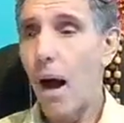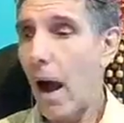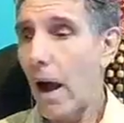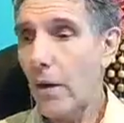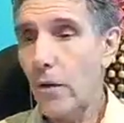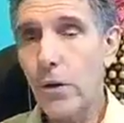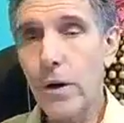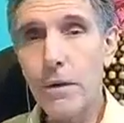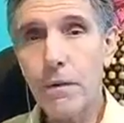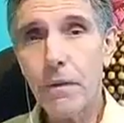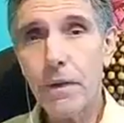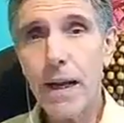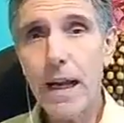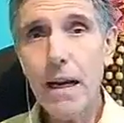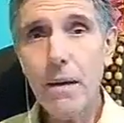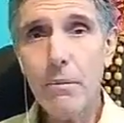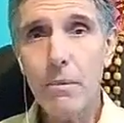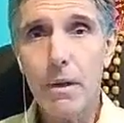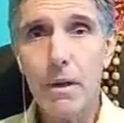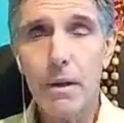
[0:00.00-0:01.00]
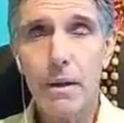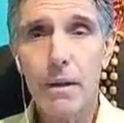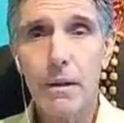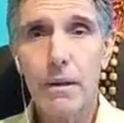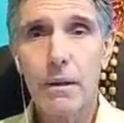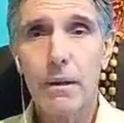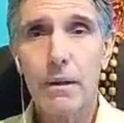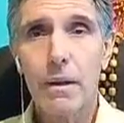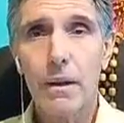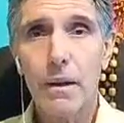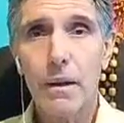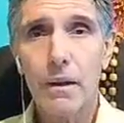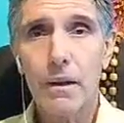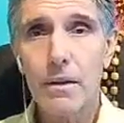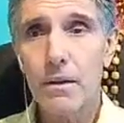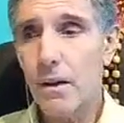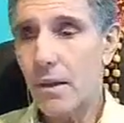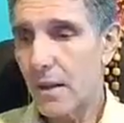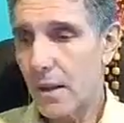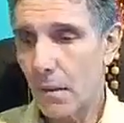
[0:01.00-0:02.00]
Are you inflamed?
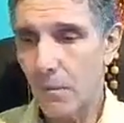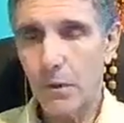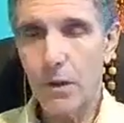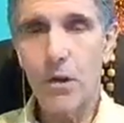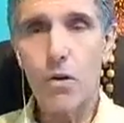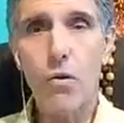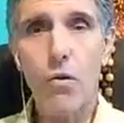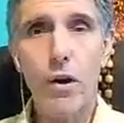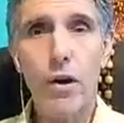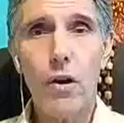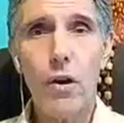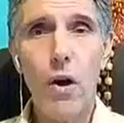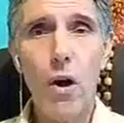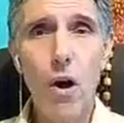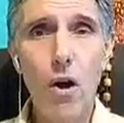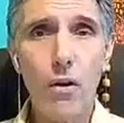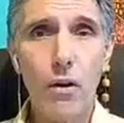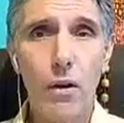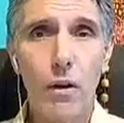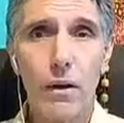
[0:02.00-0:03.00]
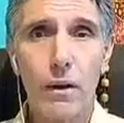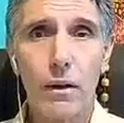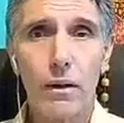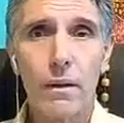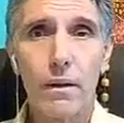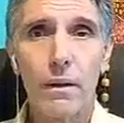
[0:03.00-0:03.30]
Is it something going on?